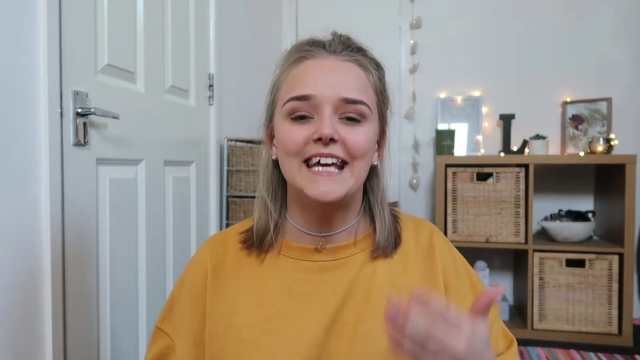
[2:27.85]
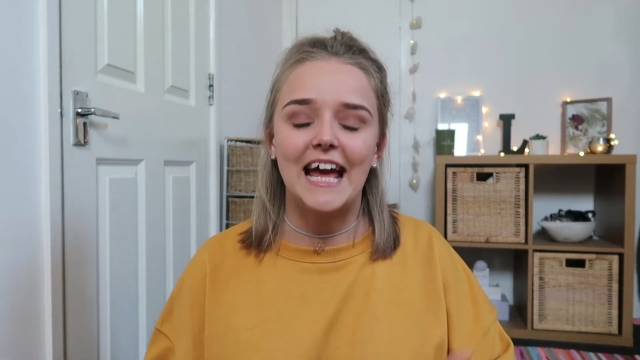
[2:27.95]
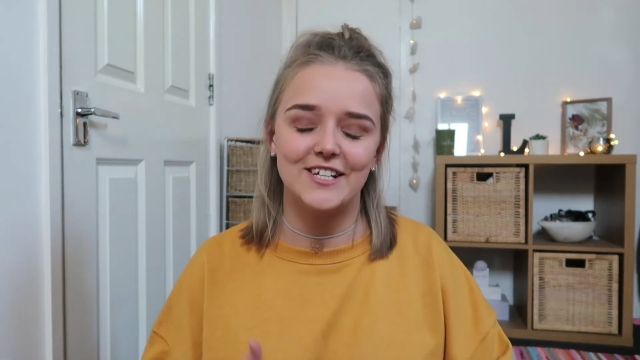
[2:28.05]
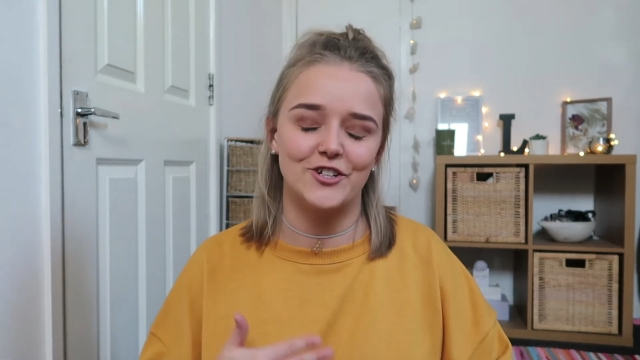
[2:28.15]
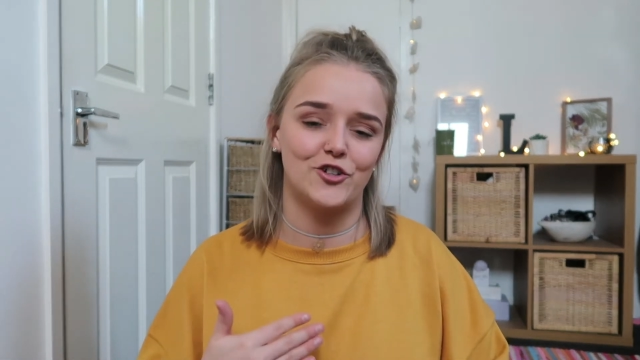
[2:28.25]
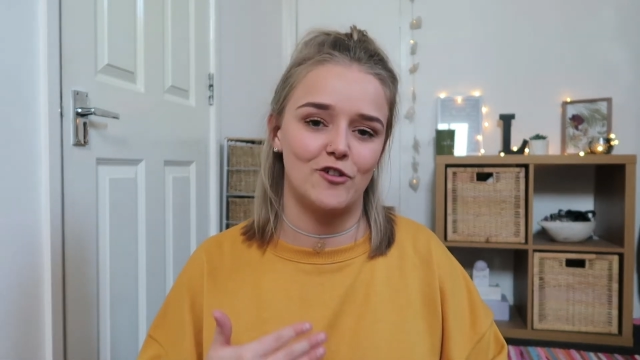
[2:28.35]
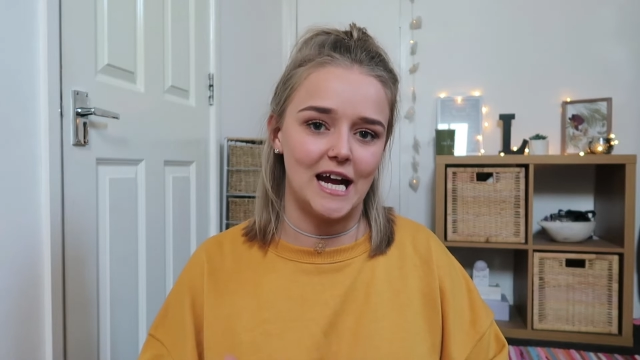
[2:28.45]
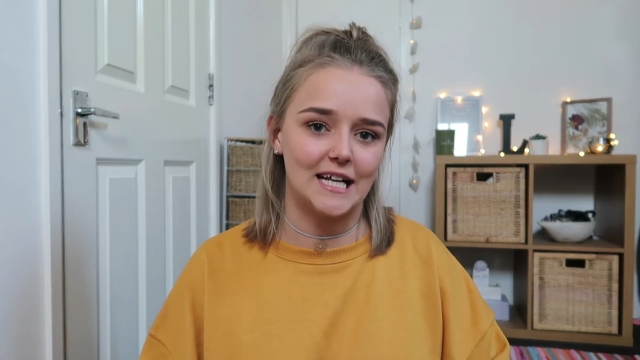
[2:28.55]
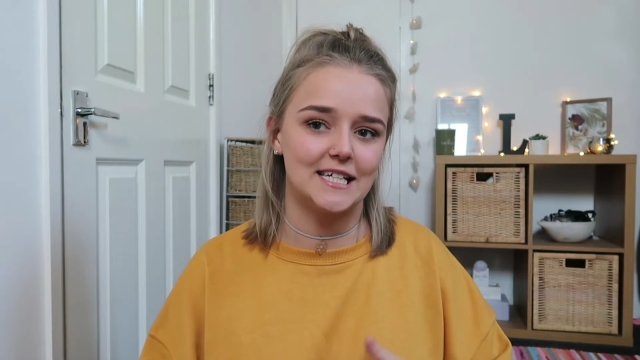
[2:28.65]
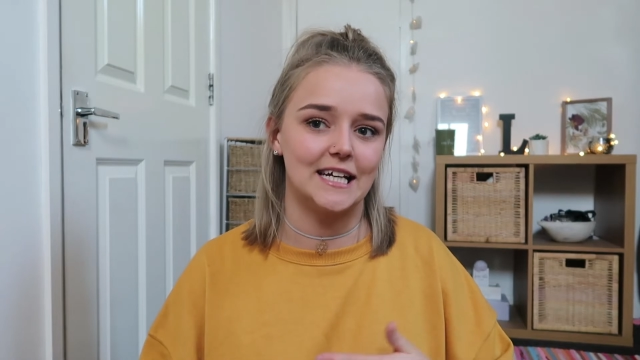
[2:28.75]
get
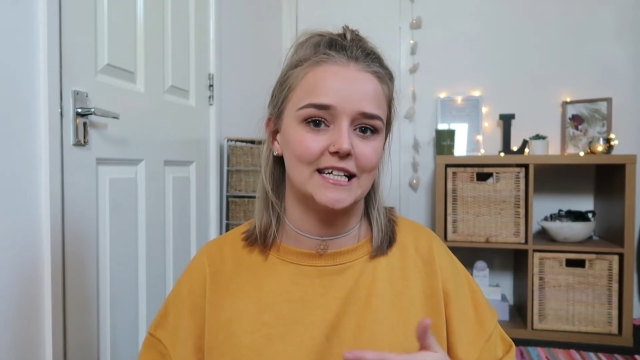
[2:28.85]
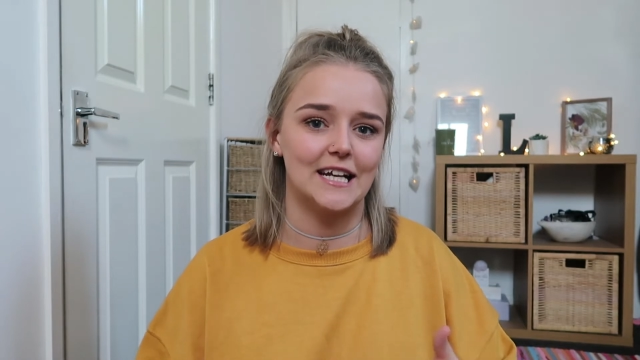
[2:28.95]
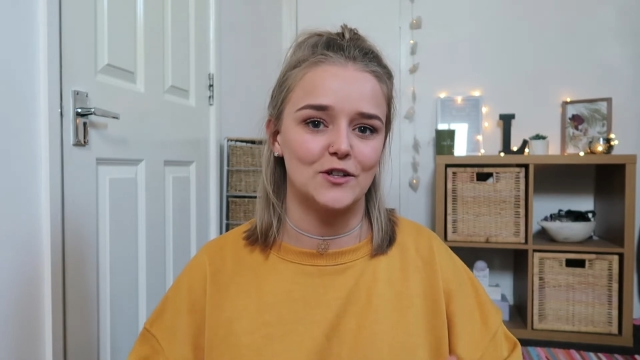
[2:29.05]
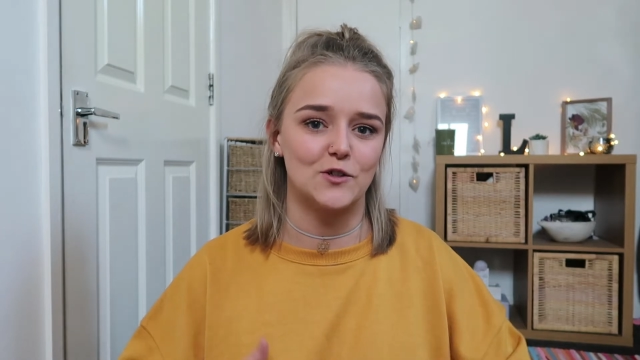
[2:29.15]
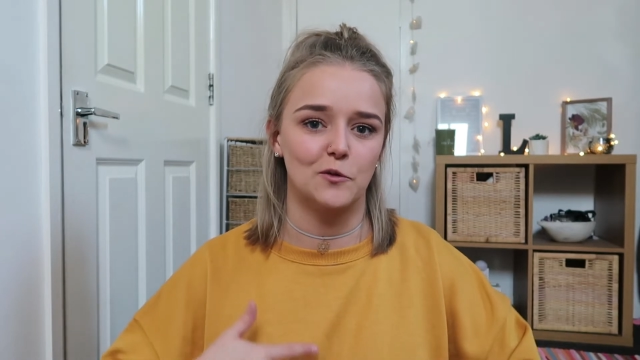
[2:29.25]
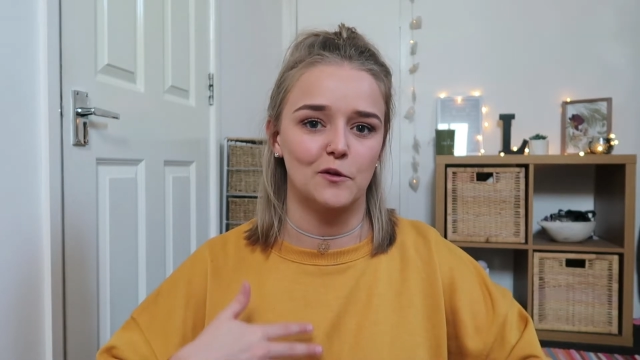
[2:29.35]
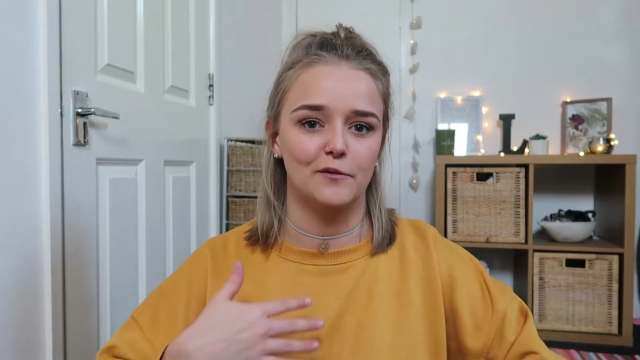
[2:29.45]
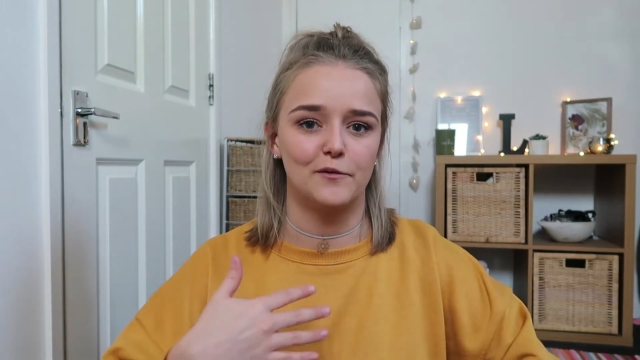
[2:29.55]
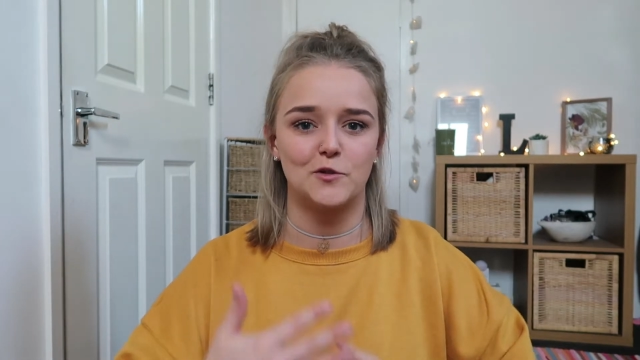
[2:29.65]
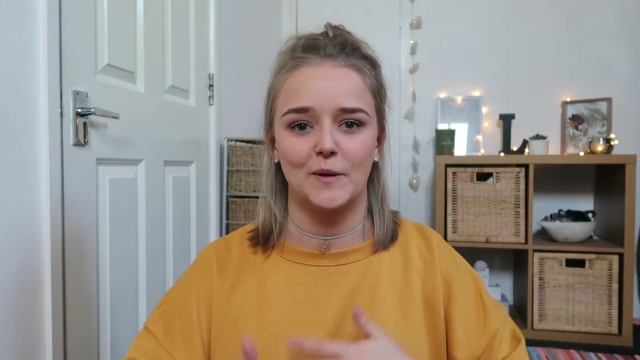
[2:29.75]
distracted and sort
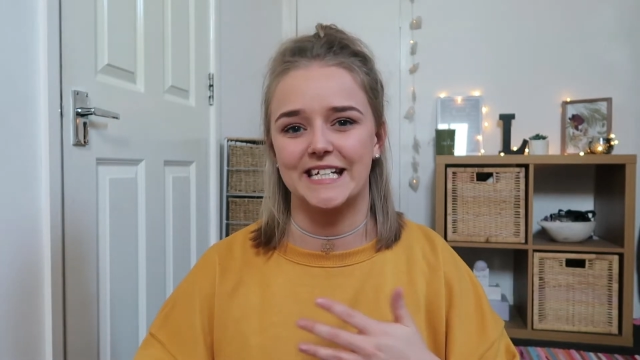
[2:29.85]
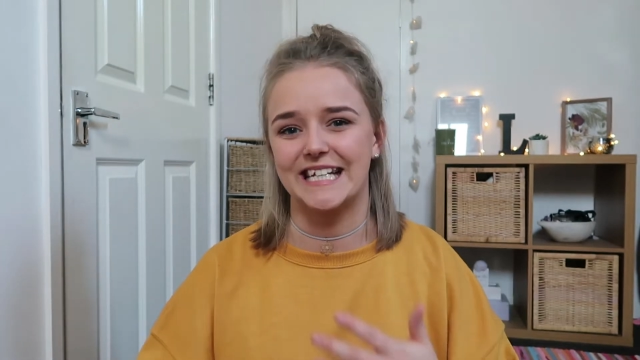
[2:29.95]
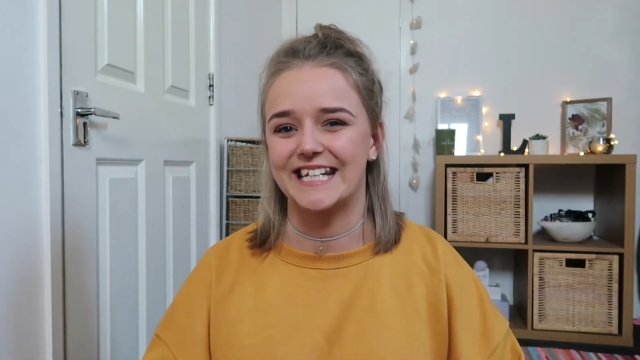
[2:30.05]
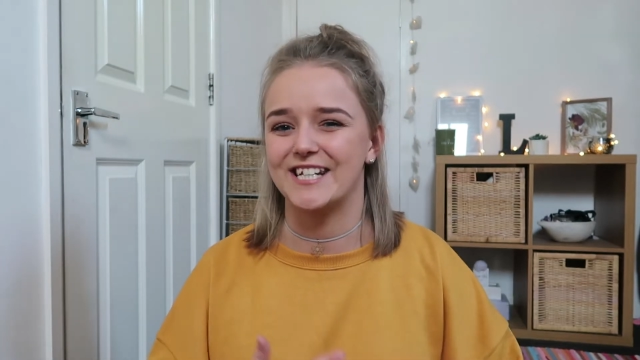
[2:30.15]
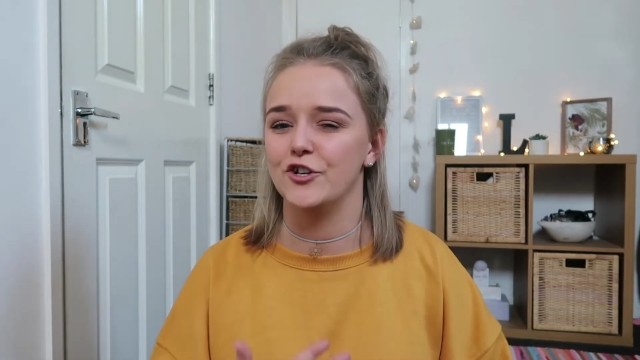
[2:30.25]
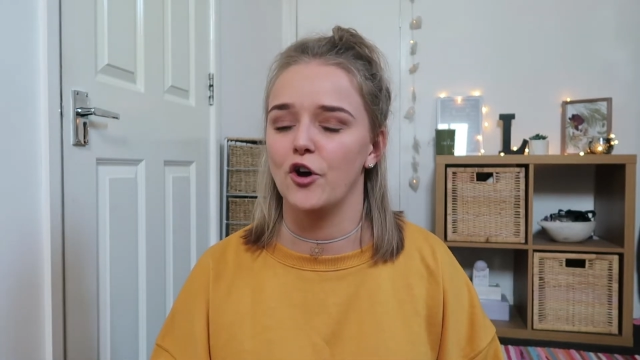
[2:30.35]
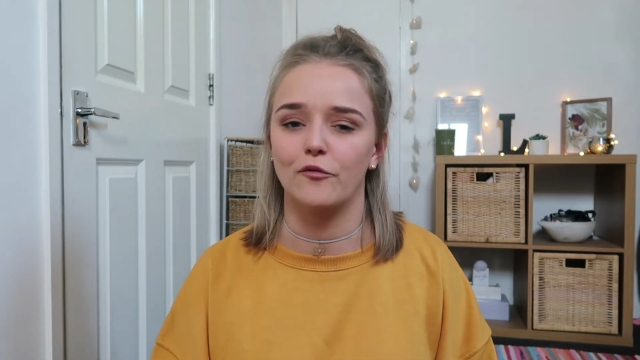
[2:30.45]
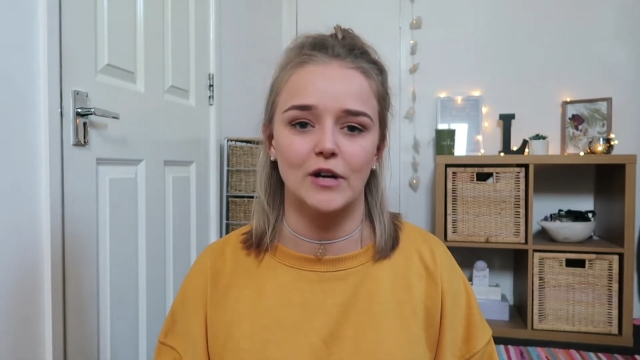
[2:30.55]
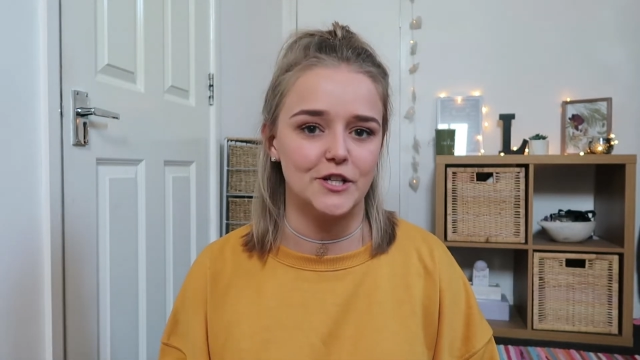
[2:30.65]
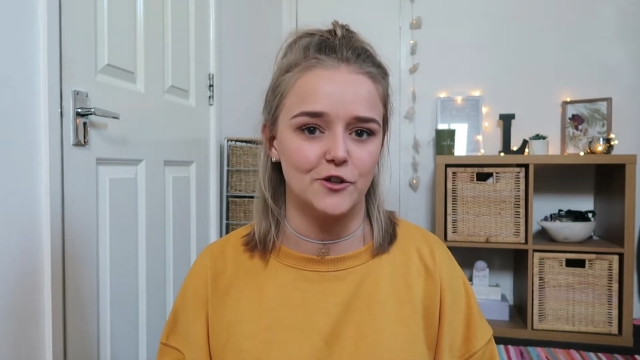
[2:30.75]
of dwindle into
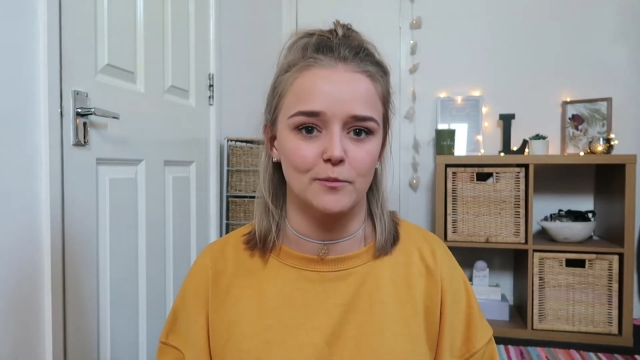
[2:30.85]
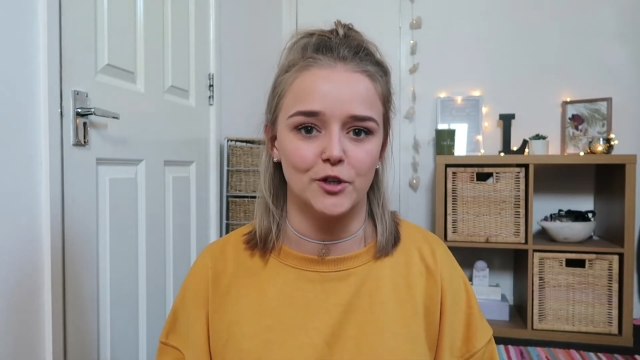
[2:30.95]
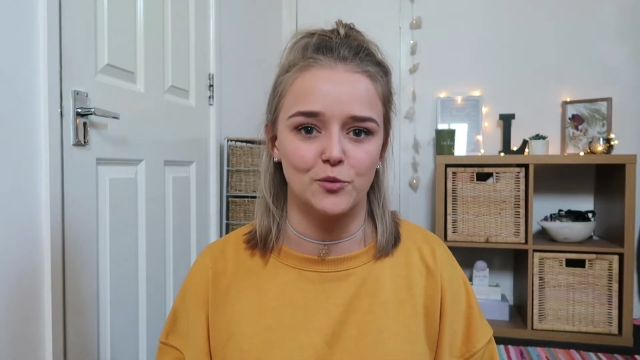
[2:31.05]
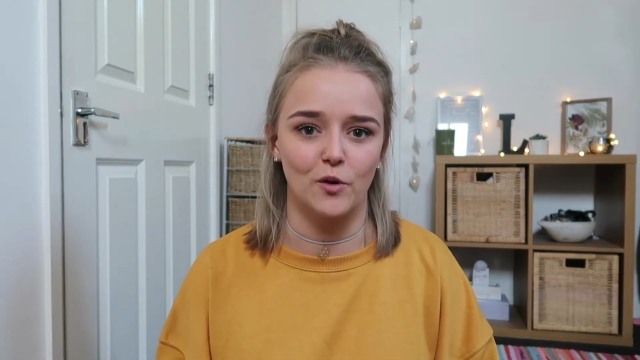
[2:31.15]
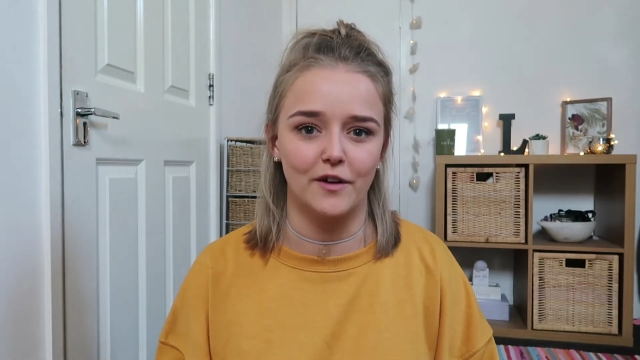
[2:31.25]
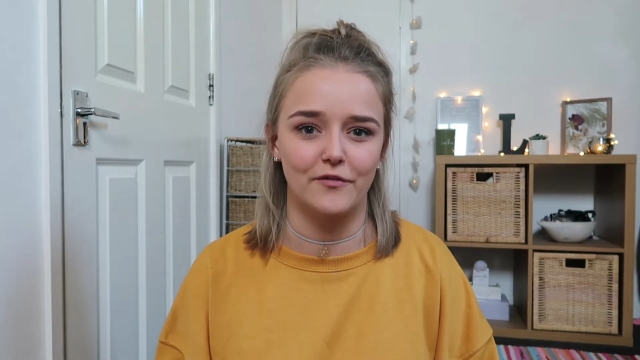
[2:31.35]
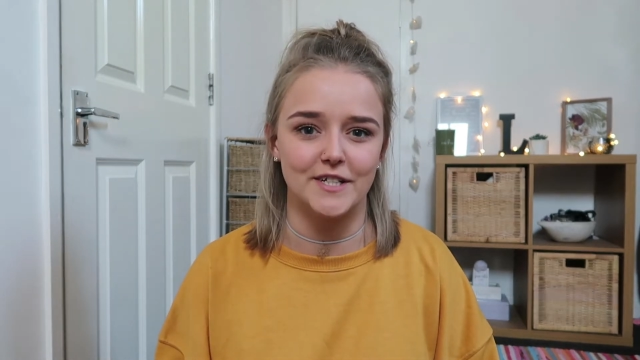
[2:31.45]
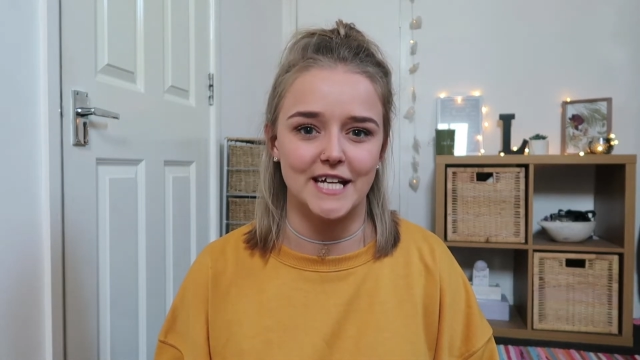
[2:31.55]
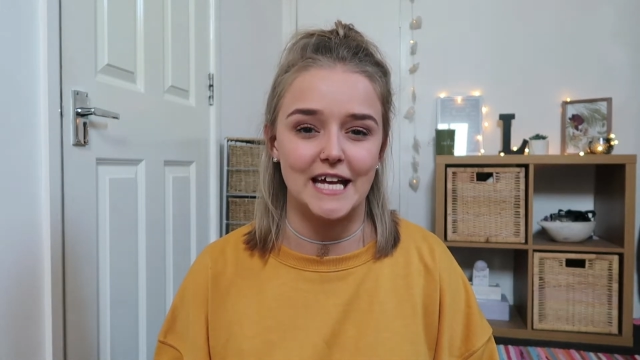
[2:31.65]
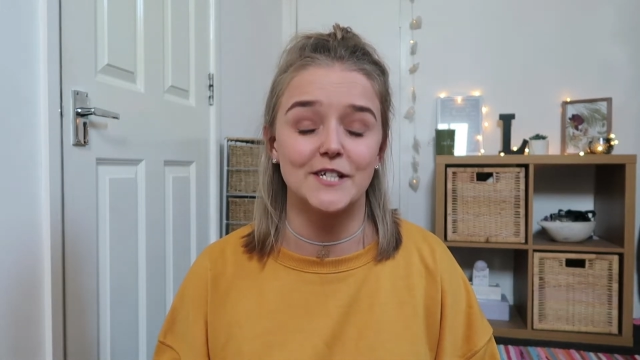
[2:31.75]
not really doing much work for the day.